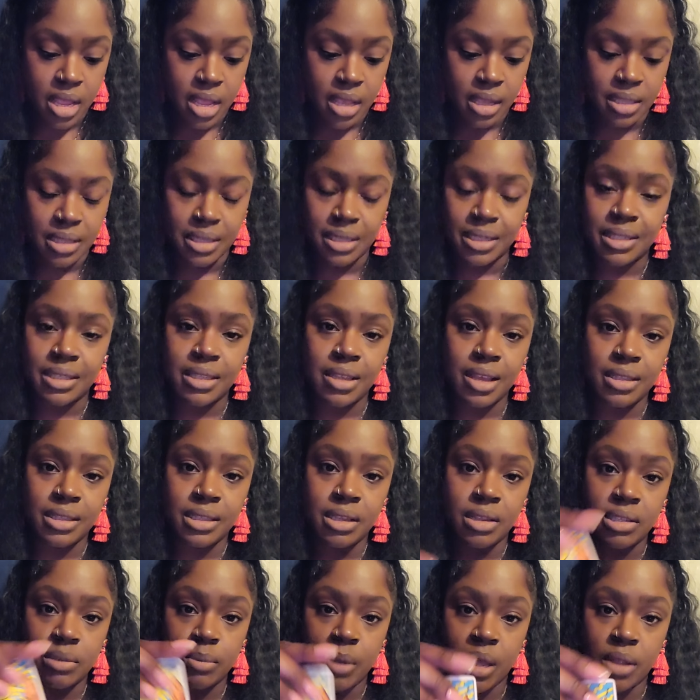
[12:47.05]
Because the sun
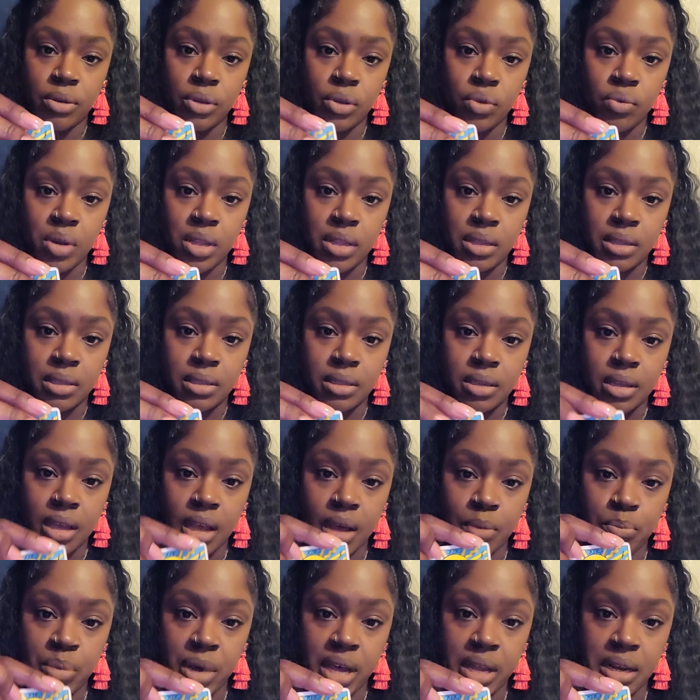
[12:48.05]
talks about newness,
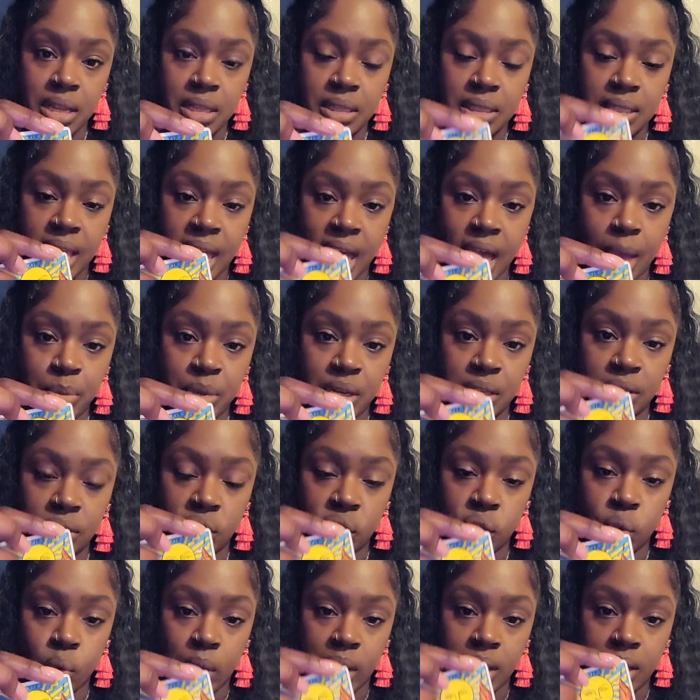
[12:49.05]
abundance, happiness,
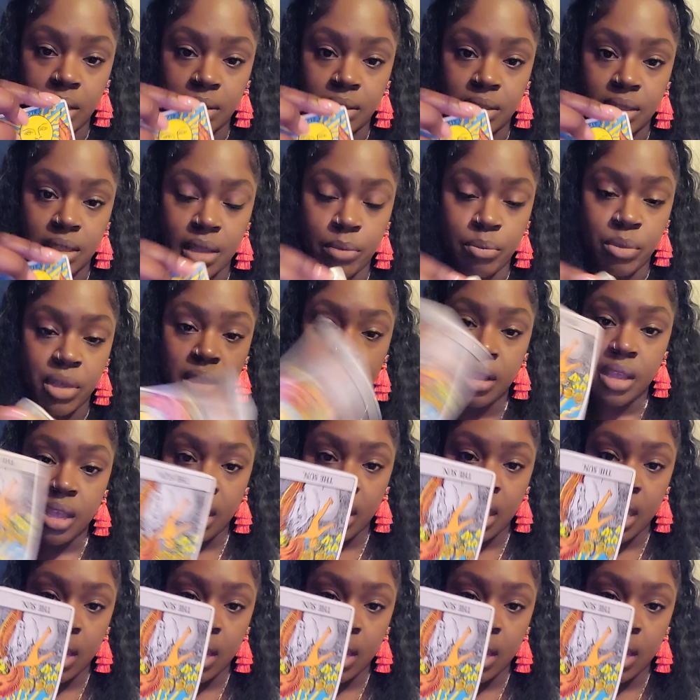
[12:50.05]
joy, contentment.